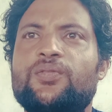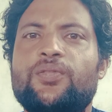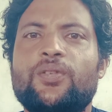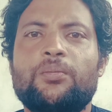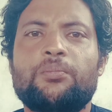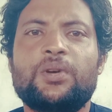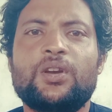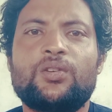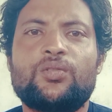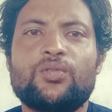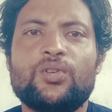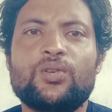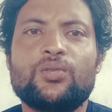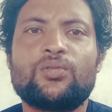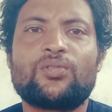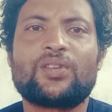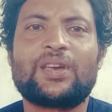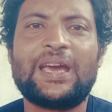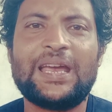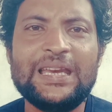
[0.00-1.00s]
for me to
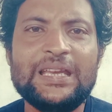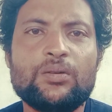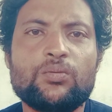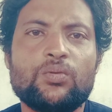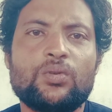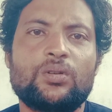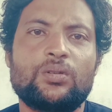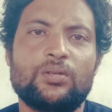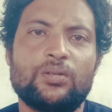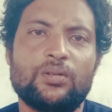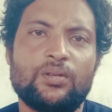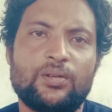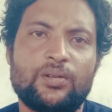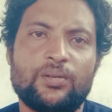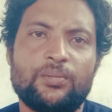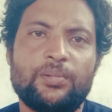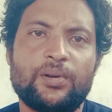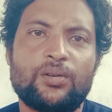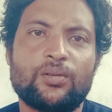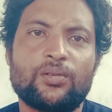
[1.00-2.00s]
use any word,
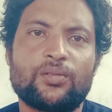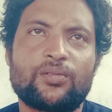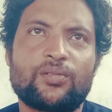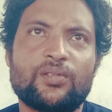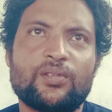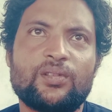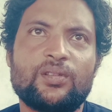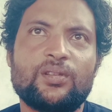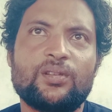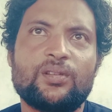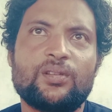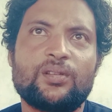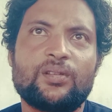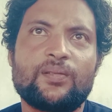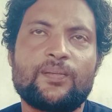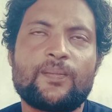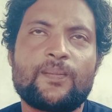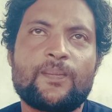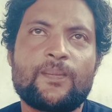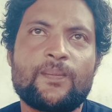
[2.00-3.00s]
because
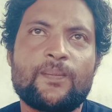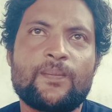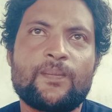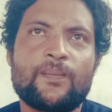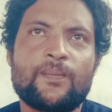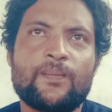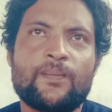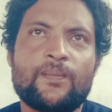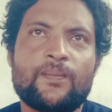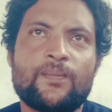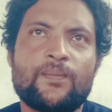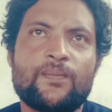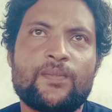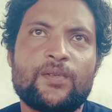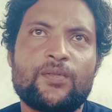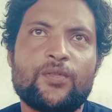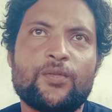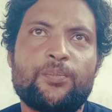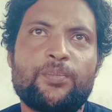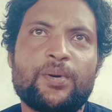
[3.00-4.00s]

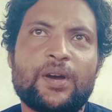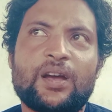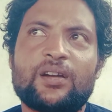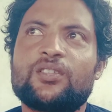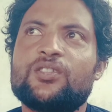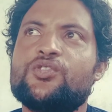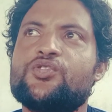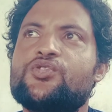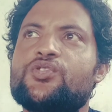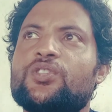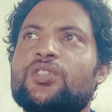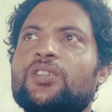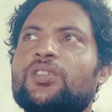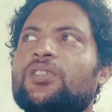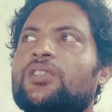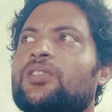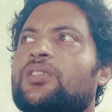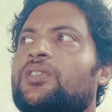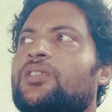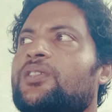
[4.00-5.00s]
if you pay attention
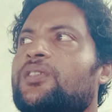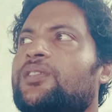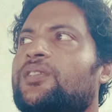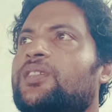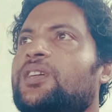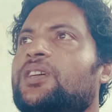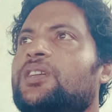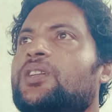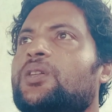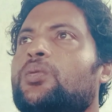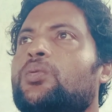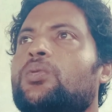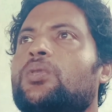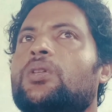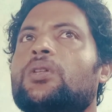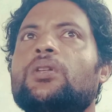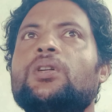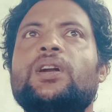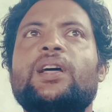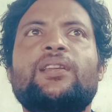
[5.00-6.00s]
and see the
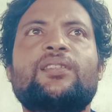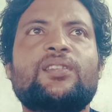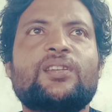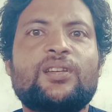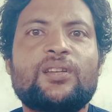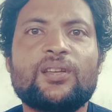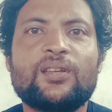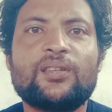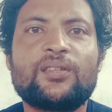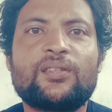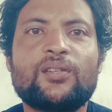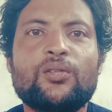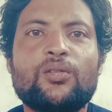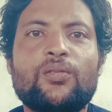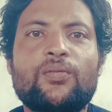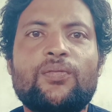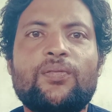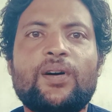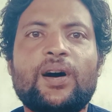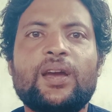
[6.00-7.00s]
world as it is, you will
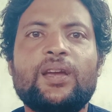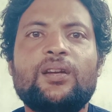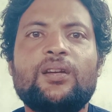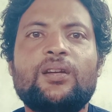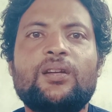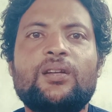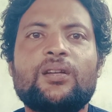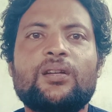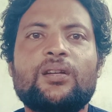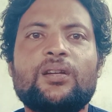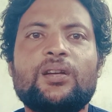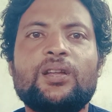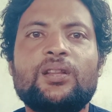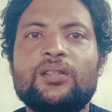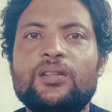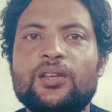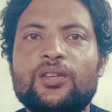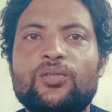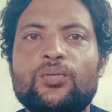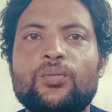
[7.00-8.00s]
find
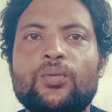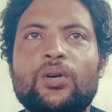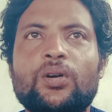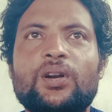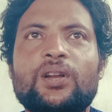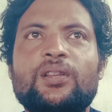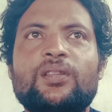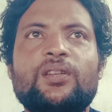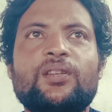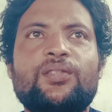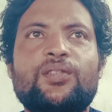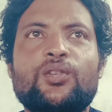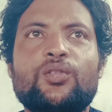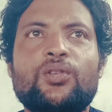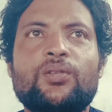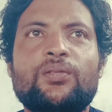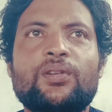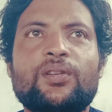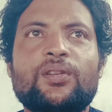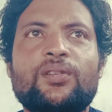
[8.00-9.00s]
in this world, in this
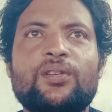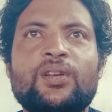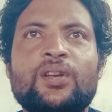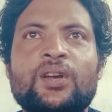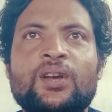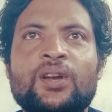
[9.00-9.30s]
universe,